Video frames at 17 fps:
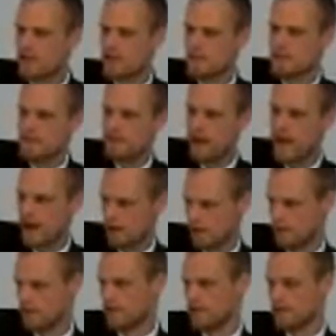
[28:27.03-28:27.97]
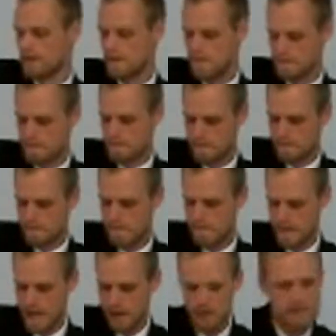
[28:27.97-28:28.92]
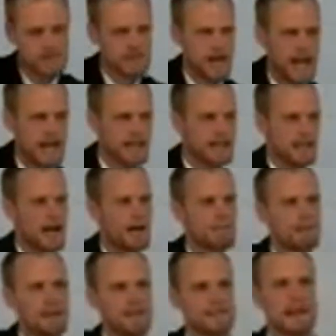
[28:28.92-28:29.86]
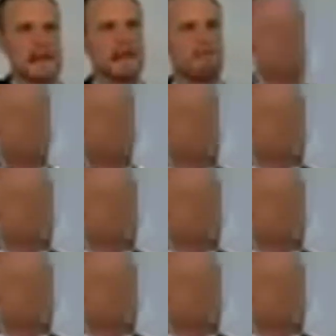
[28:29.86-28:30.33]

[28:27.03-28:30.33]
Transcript: to be found. He was taken up into heaven. When